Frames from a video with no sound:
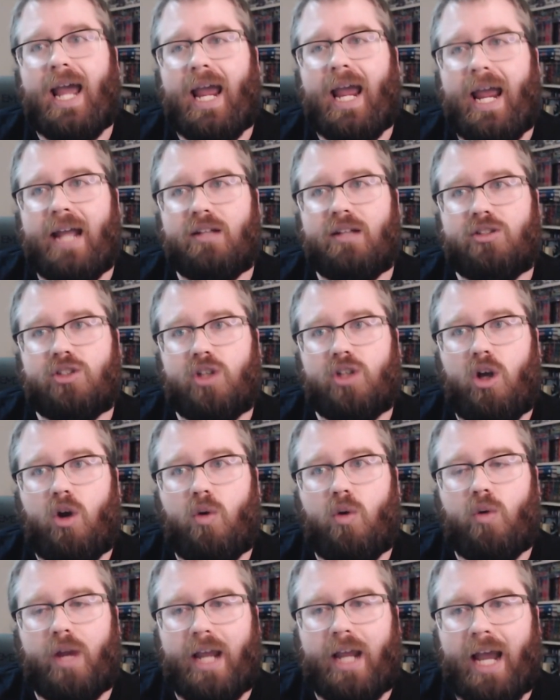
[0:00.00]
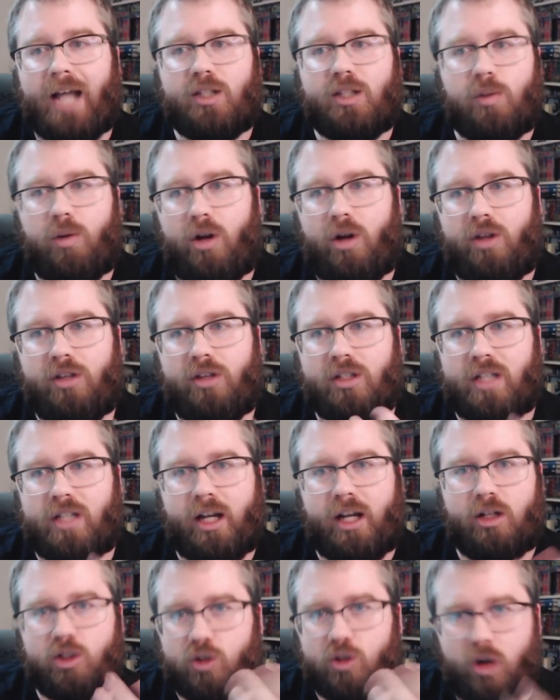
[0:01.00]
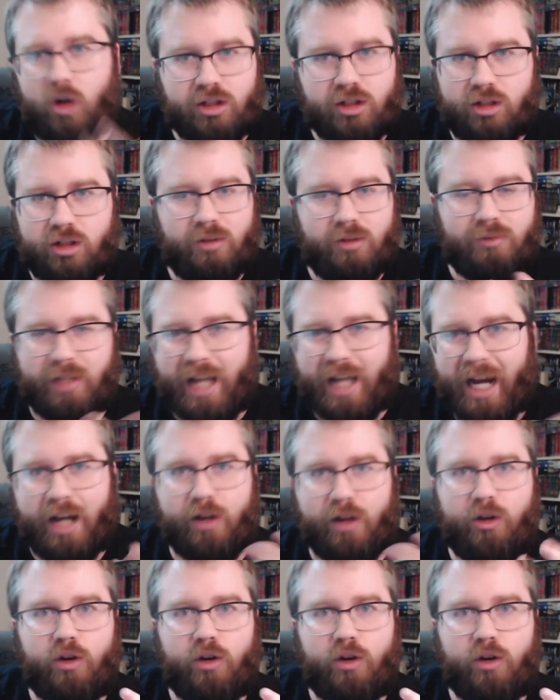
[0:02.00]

And so he had to put on this, like, construction kind of